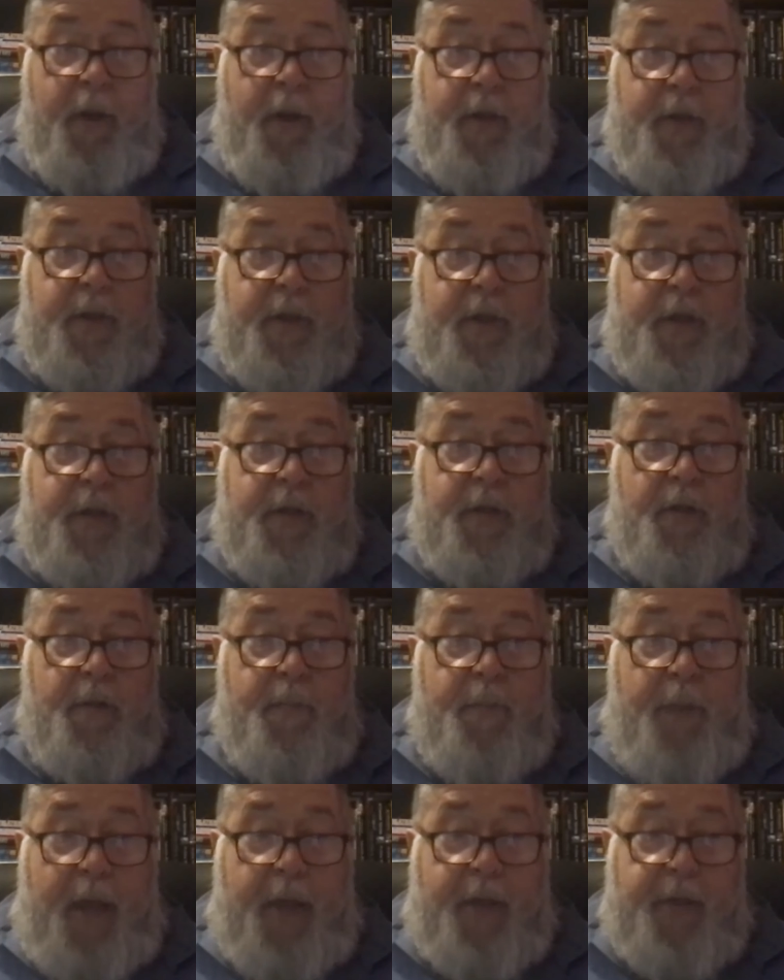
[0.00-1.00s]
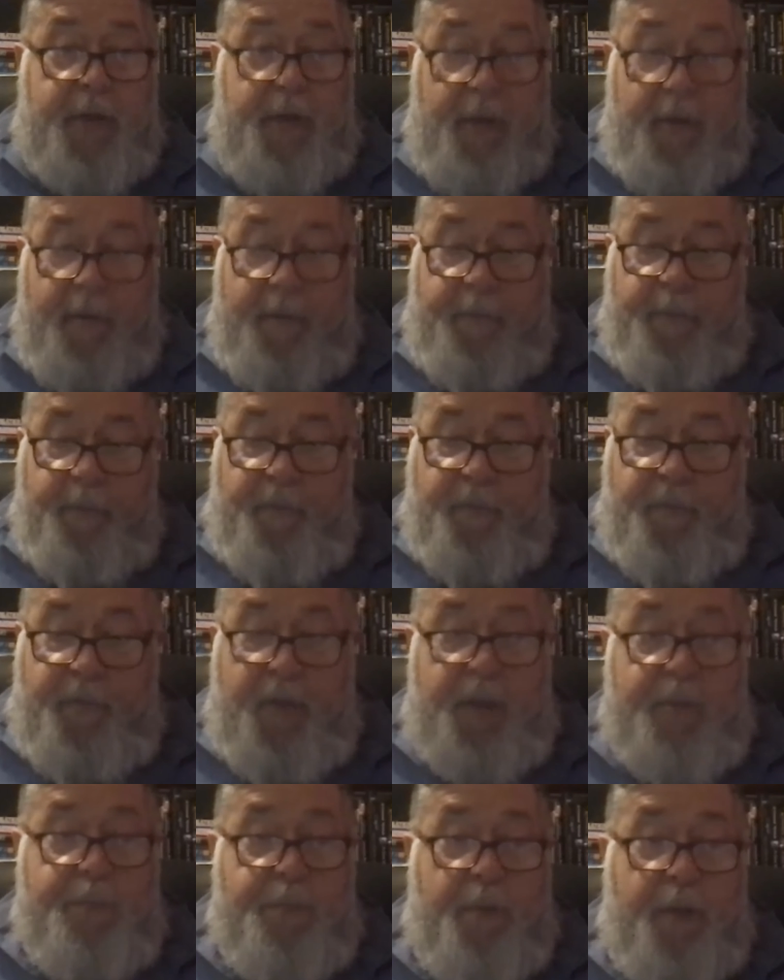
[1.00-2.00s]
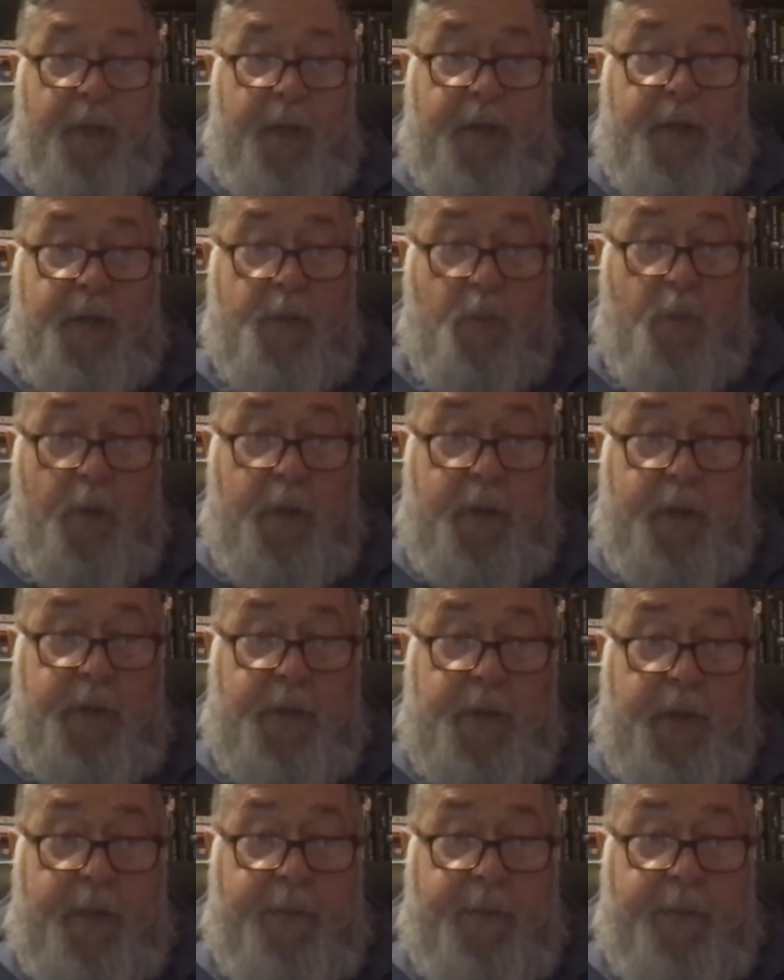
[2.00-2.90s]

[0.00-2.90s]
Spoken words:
seasonal best. Fifth place was